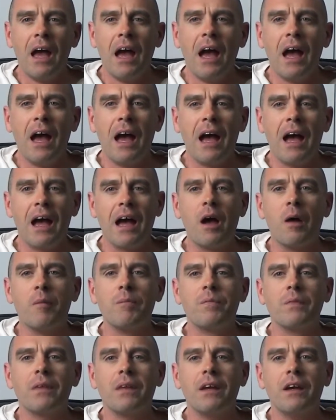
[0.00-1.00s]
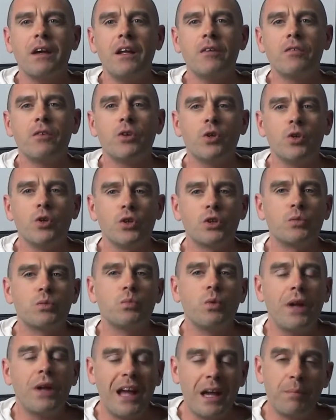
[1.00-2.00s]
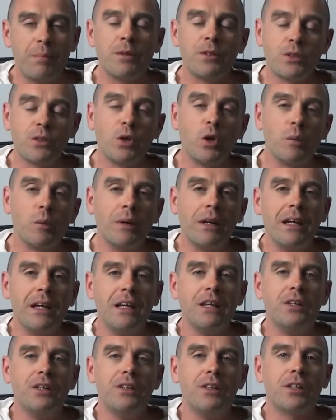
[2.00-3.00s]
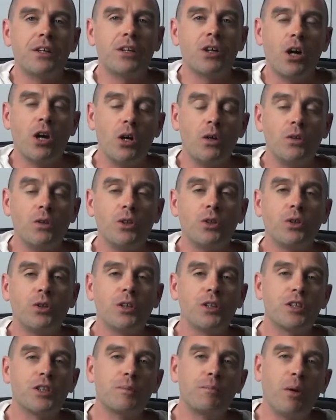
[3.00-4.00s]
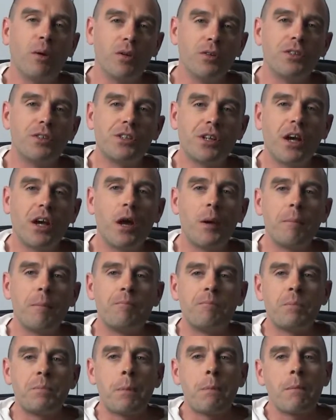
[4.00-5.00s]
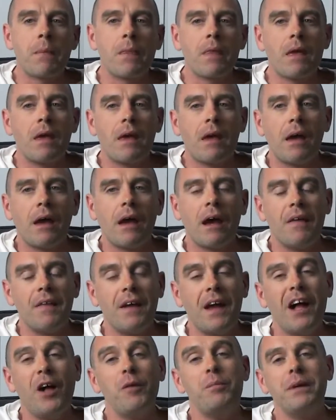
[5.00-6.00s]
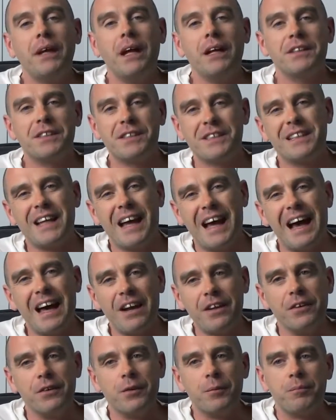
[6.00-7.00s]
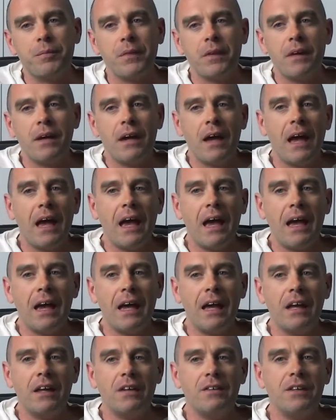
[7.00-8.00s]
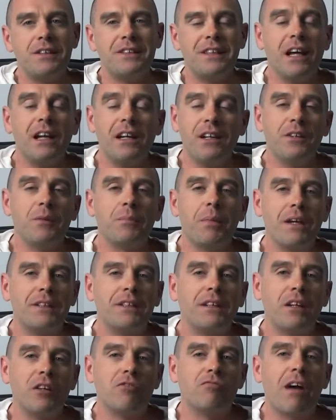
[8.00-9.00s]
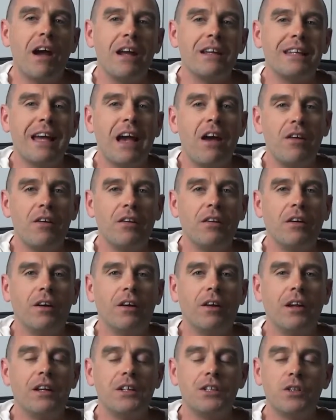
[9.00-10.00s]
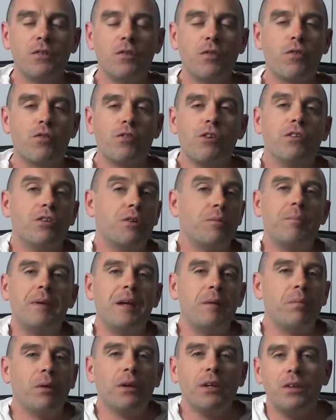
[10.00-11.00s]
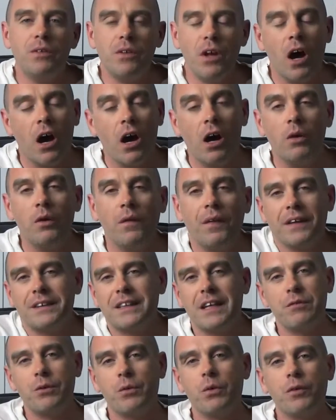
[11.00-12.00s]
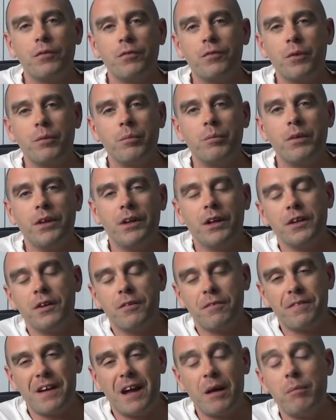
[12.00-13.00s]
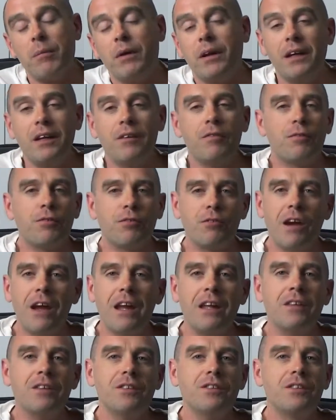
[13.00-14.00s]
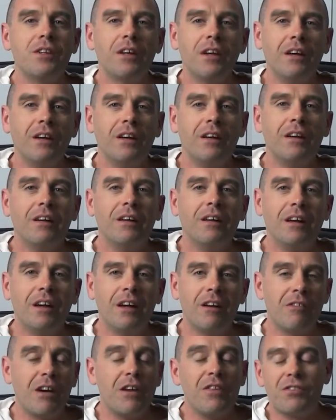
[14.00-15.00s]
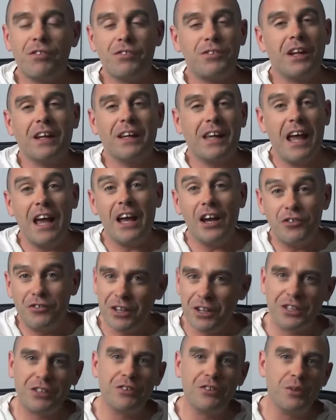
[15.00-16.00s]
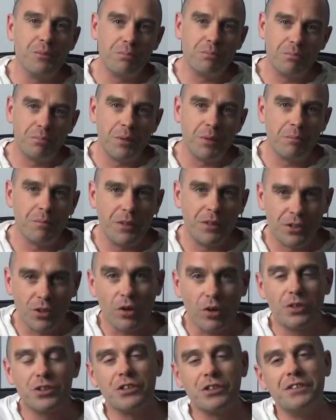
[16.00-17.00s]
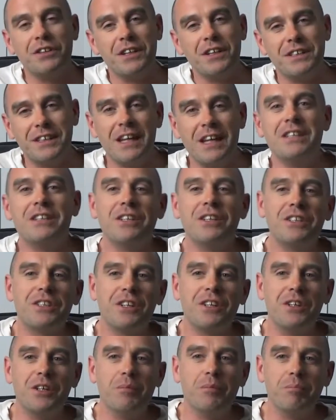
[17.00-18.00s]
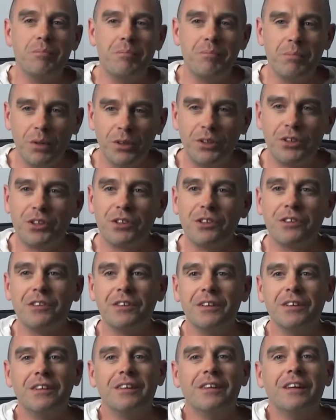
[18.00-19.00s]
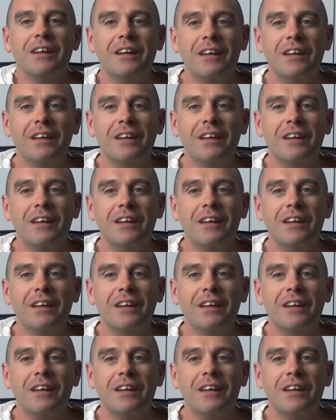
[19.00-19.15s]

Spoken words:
And of course, what happens normally is your coach or your sponsor, they help you get started, and they tell you to basically write down a list of 300 people you know, and that's everyone from, your family, friends, right through to like your hairdresser and the doctor and your dentist and your butcher and